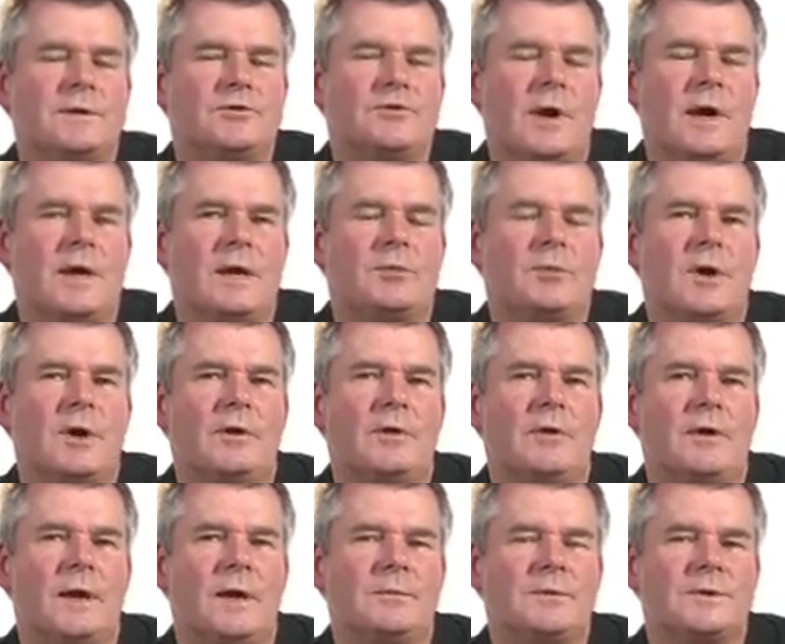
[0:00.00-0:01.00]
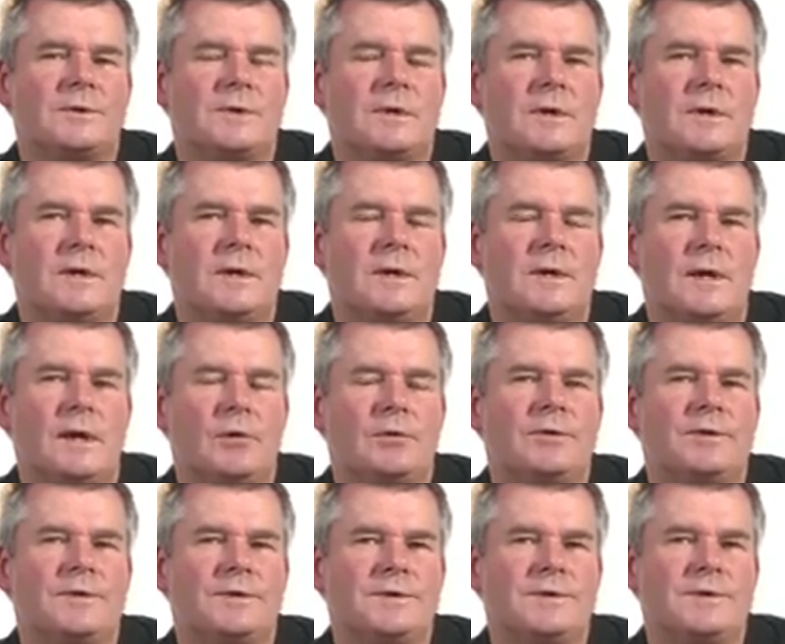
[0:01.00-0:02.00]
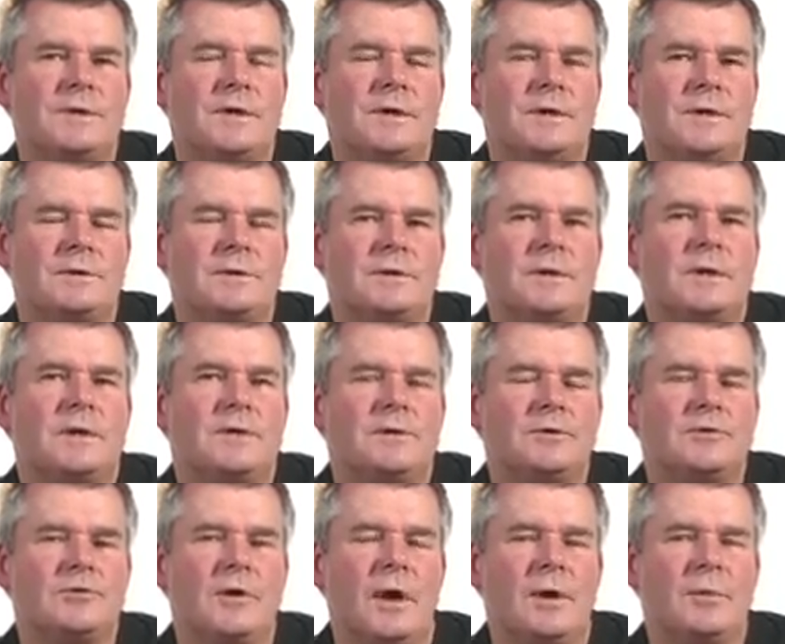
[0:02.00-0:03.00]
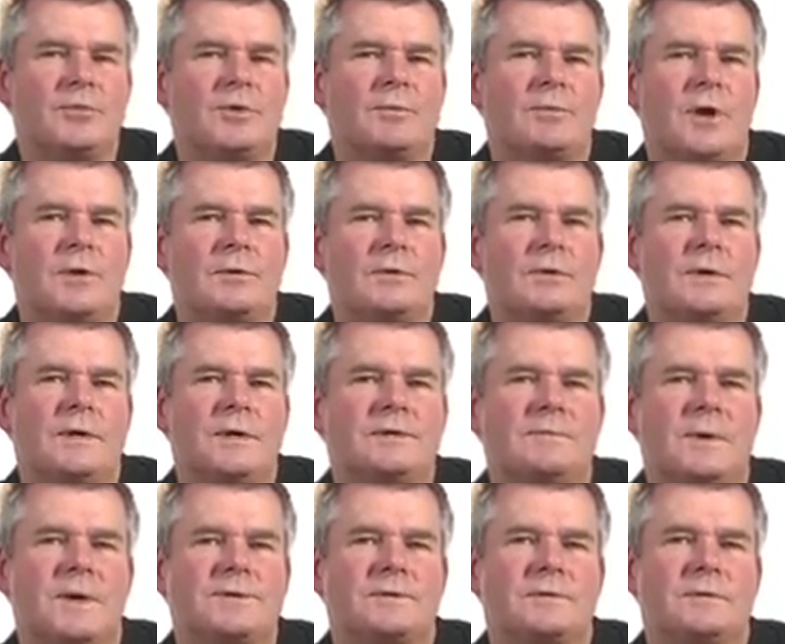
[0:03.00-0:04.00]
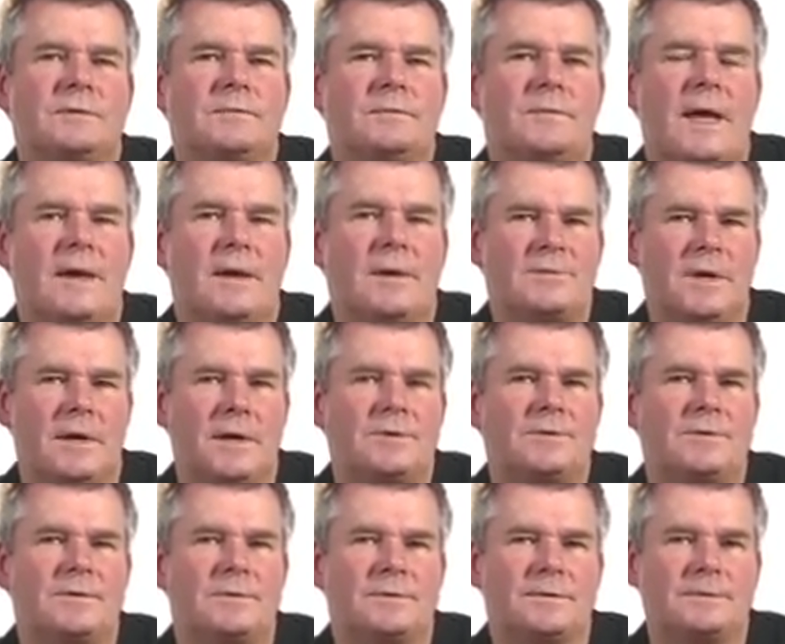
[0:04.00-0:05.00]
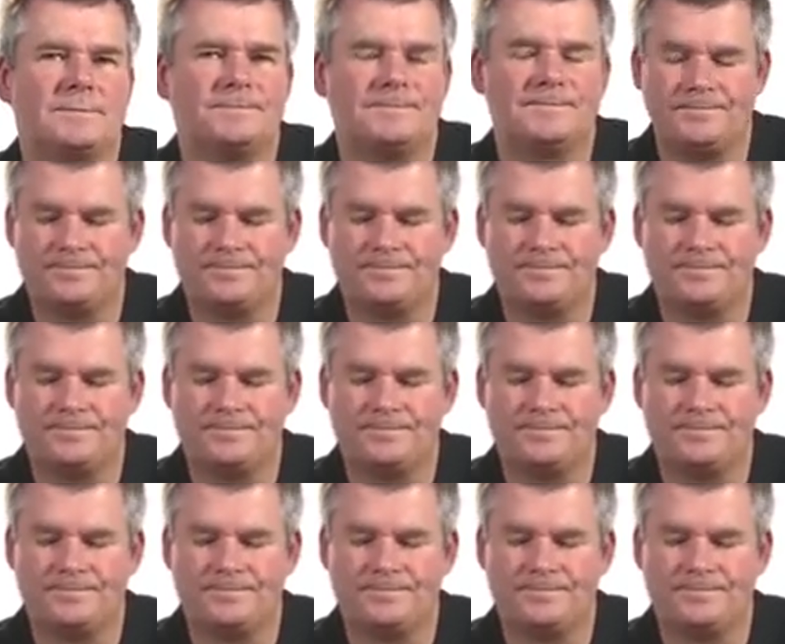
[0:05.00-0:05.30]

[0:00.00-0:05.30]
training programs in health and disease to try and promote these muscle adaptations.